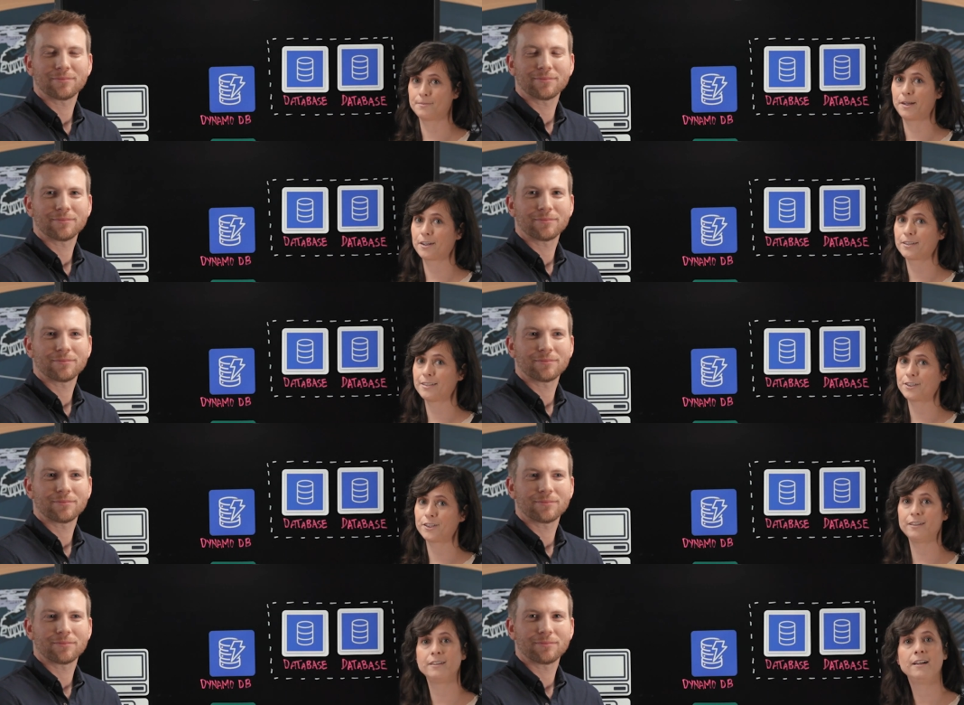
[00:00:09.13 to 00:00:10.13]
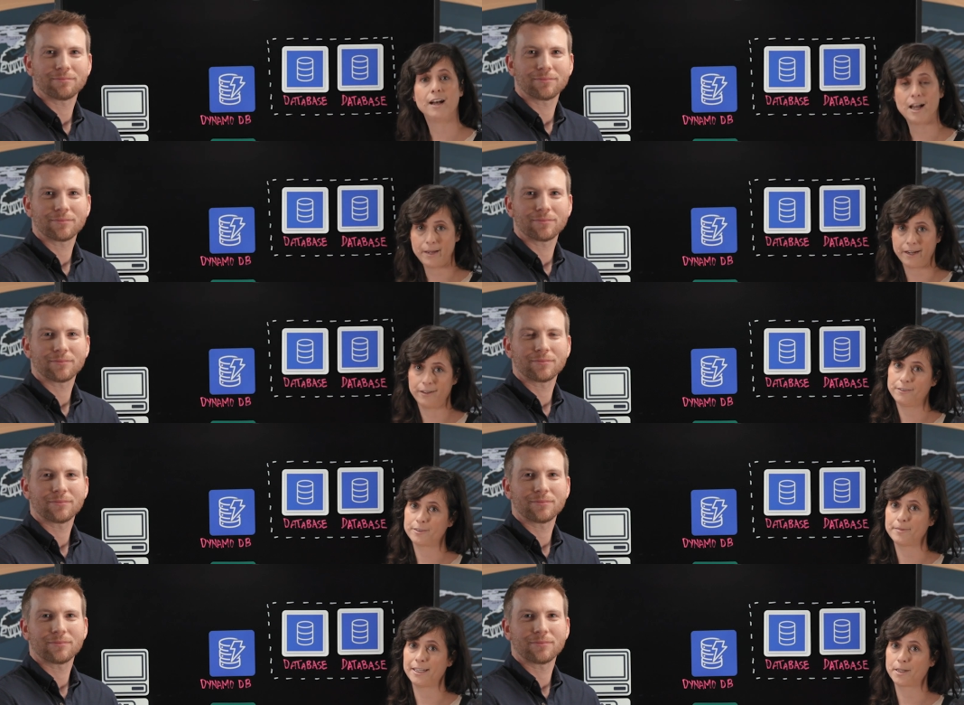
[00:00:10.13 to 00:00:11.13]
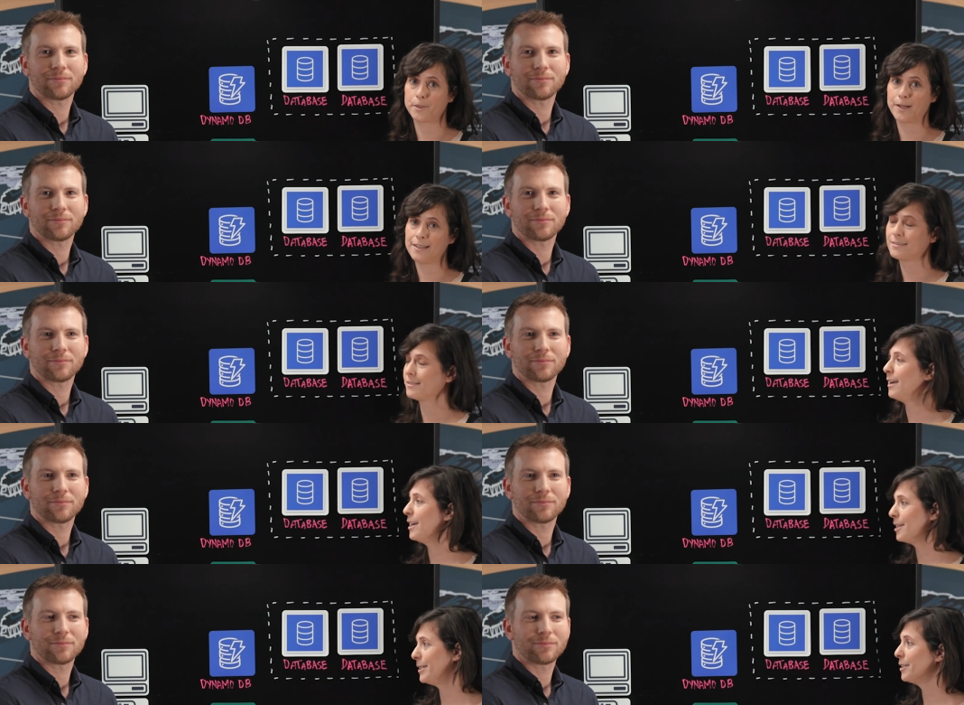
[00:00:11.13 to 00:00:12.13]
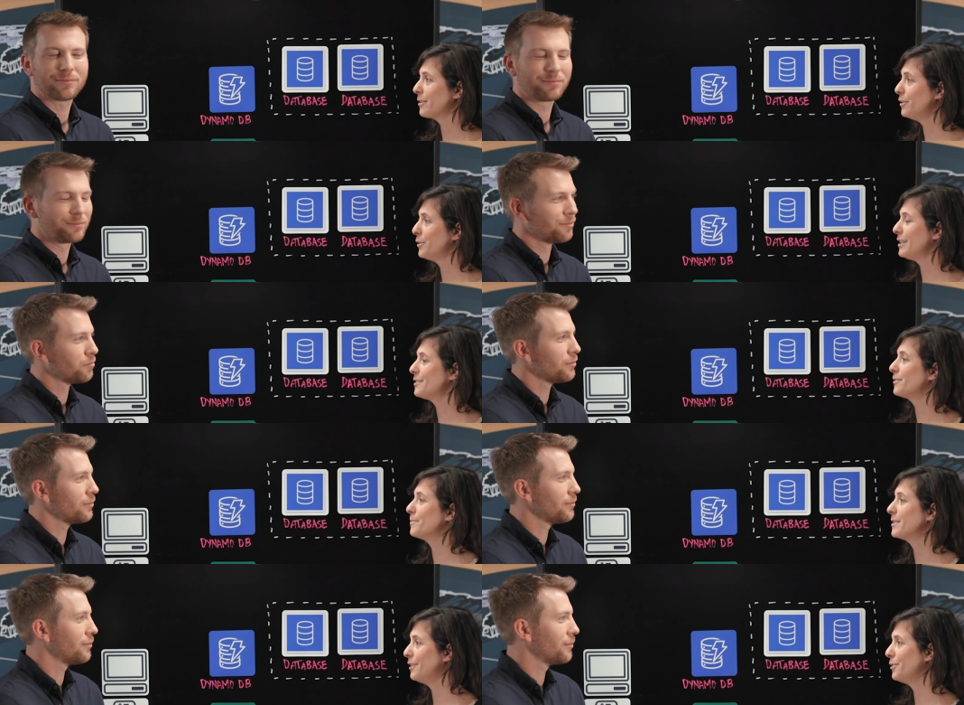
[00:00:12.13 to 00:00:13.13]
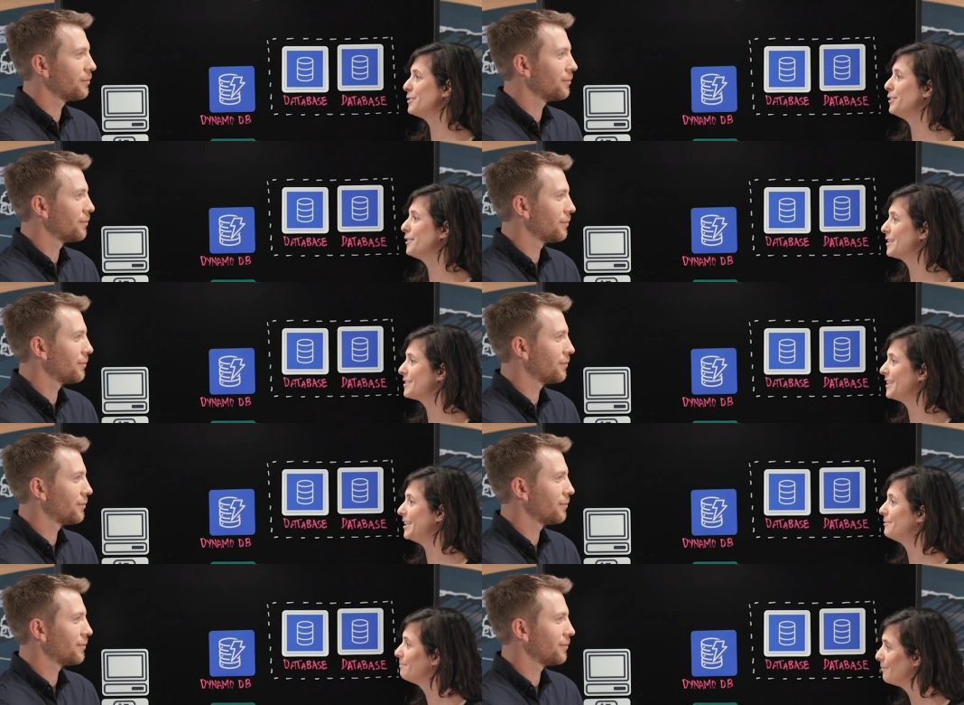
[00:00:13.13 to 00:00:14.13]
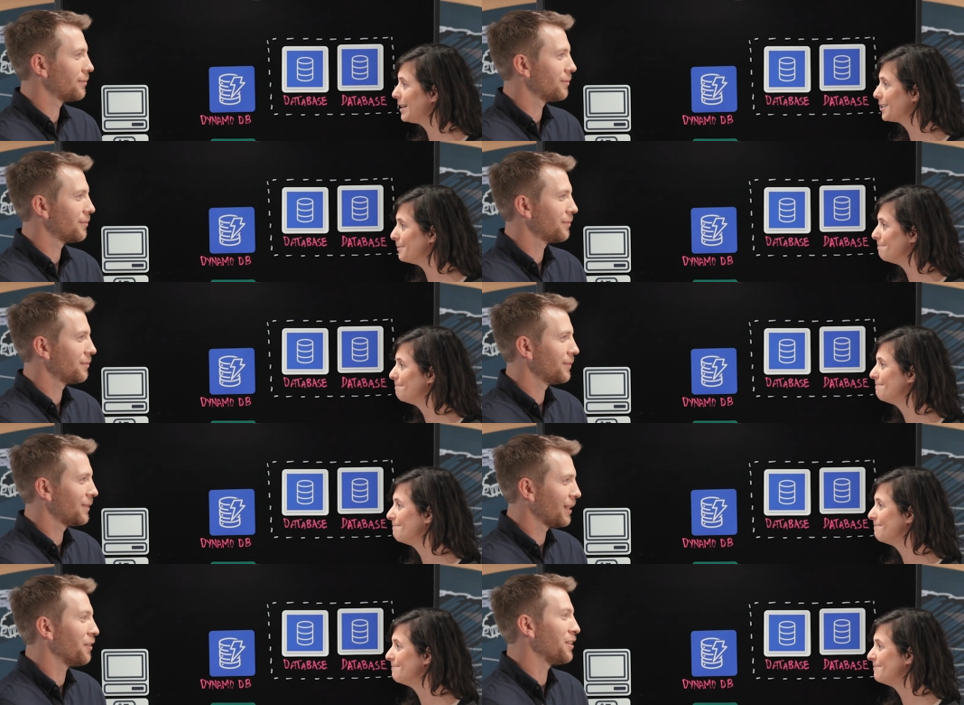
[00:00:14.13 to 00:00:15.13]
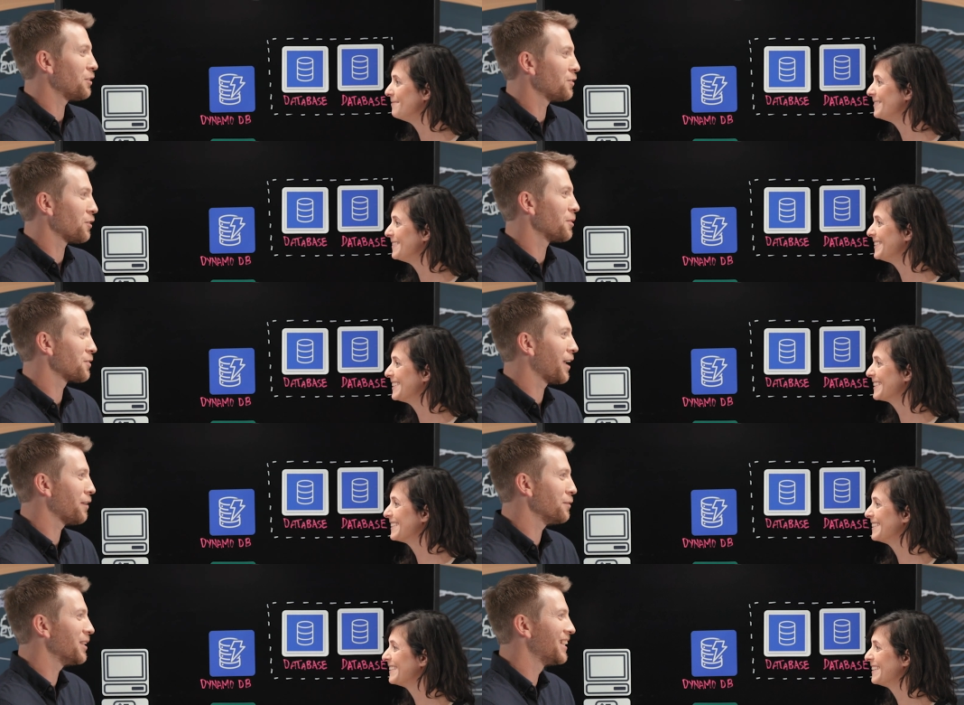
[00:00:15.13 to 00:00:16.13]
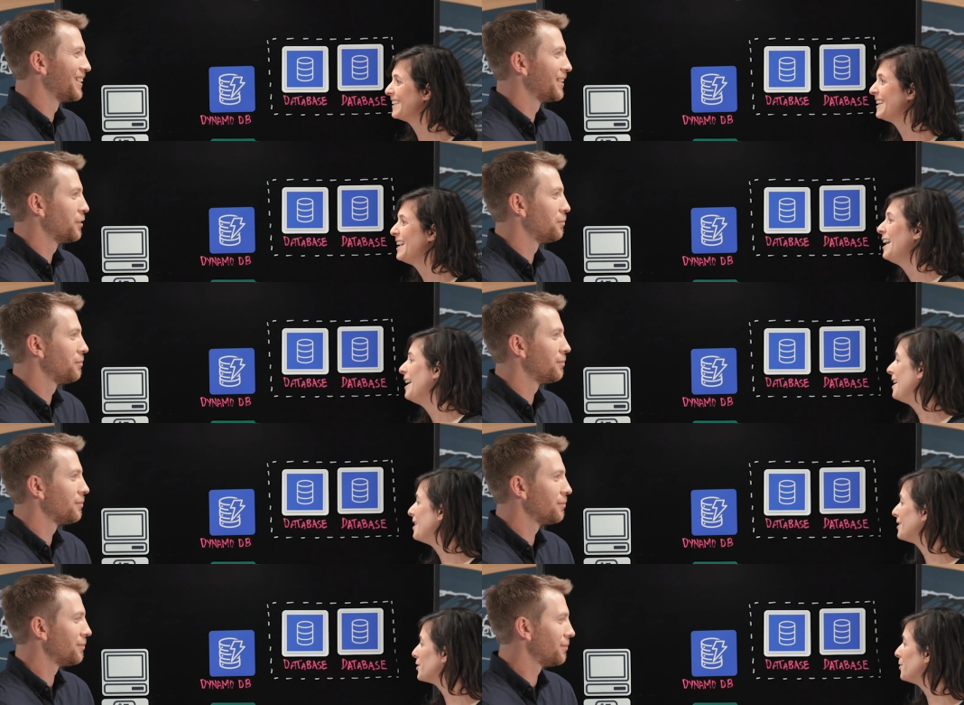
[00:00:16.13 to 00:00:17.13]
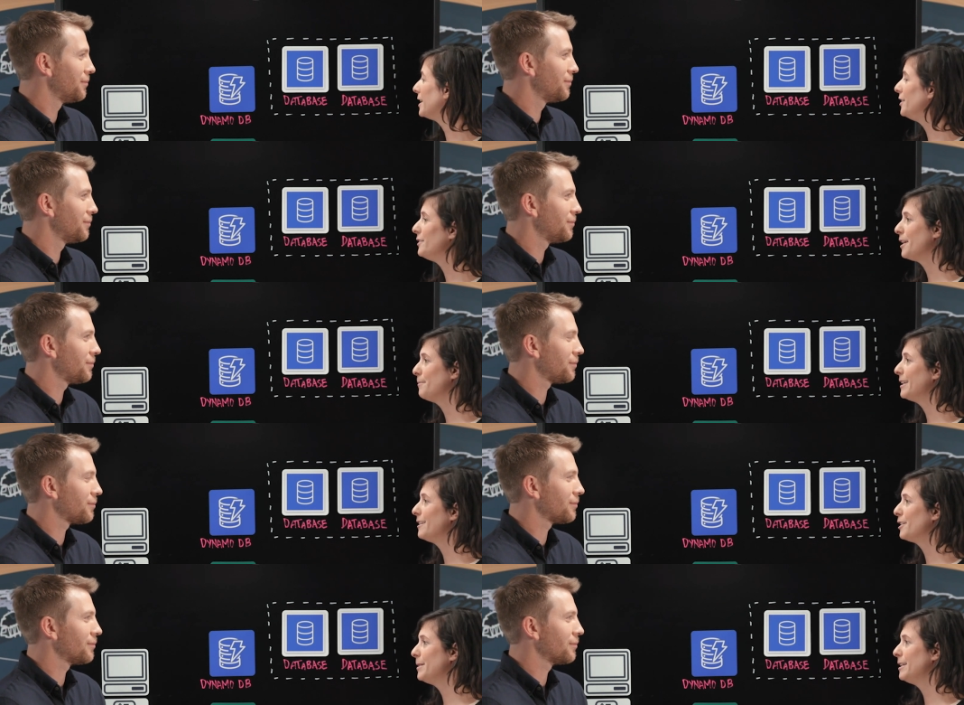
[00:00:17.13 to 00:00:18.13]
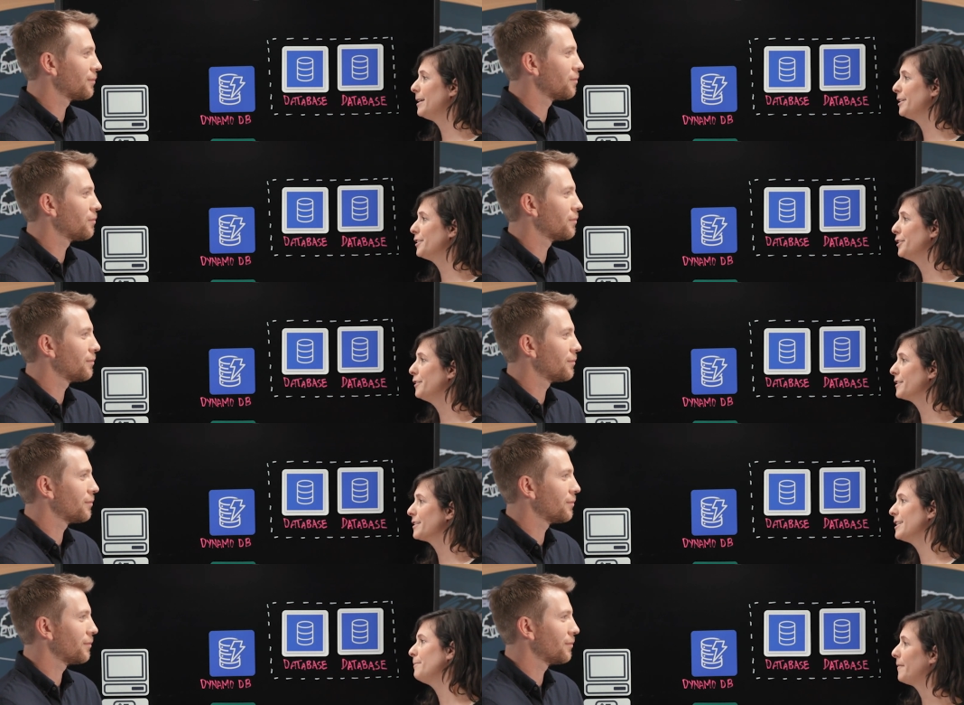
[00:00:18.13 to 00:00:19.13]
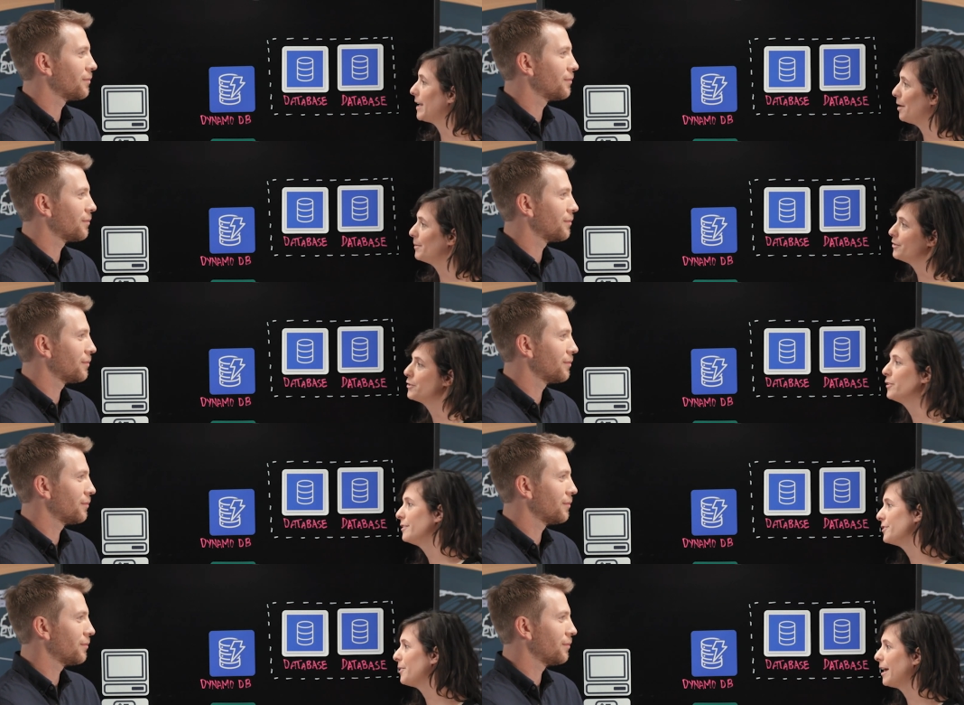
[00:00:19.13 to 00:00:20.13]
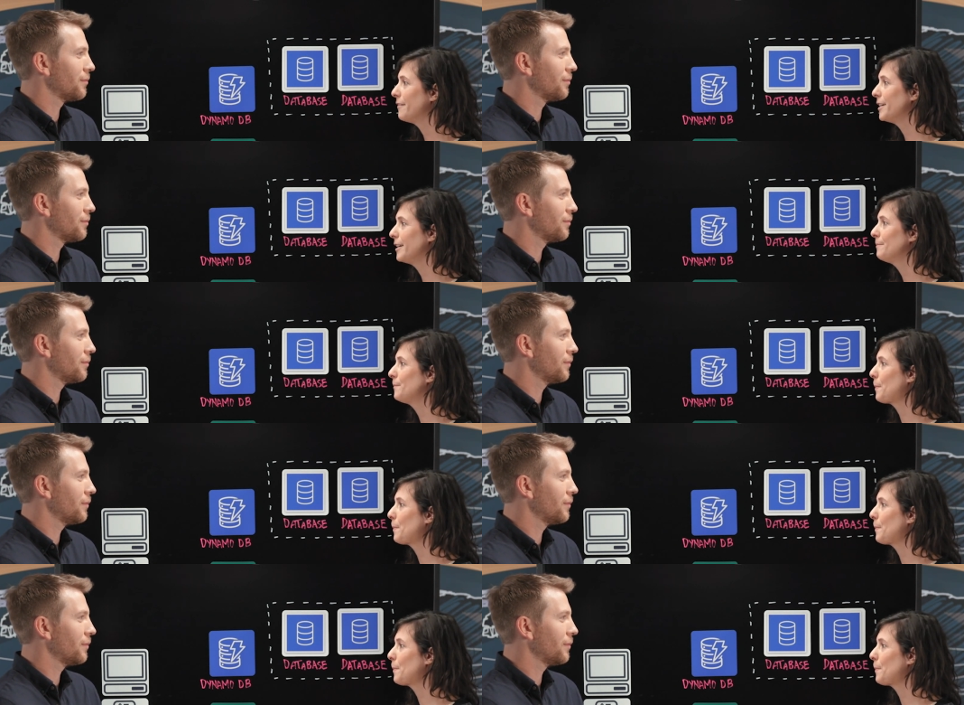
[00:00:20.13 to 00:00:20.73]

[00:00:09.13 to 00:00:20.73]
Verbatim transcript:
Speaker 1: Is My Architecture. I'm Erin from AWS, and I'm here with Lucas from St. Louis University. Welcome.
Speaker 2: Uh, thank you so much for having me.
Speaker 1: Uh, so, can you tell me a little bit about your university? Maybe how many students you have there?